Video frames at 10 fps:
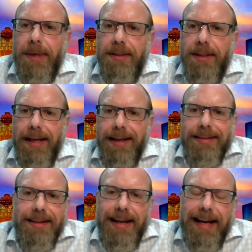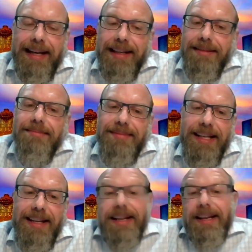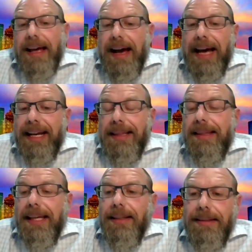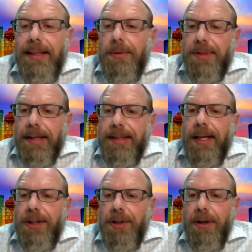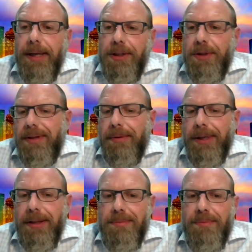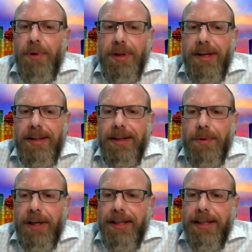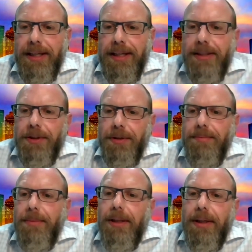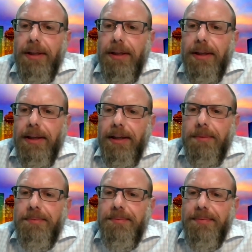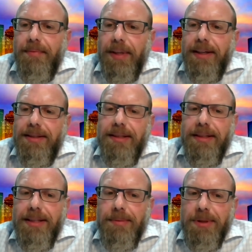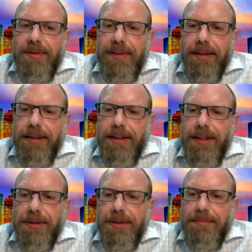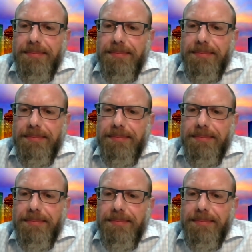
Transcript: I didn't think he was going to sanction them. I really, more than anything, wanted to get their attention. And it seems to have gotten their attention.